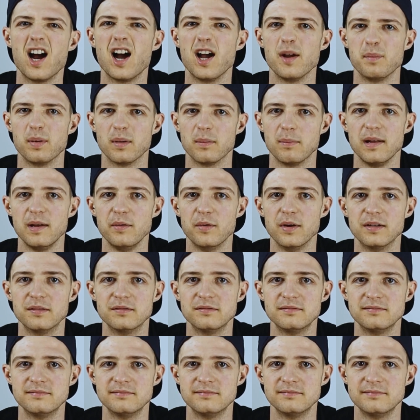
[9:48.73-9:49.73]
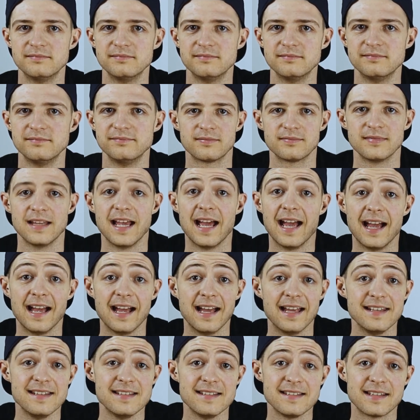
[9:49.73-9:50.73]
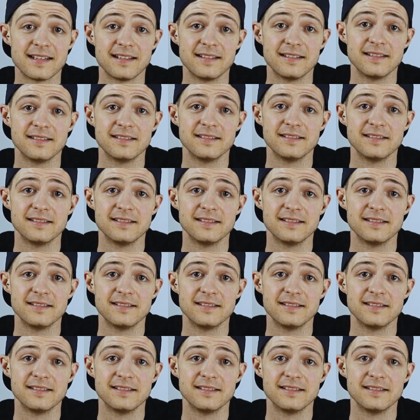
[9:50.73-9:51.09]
I probably will. And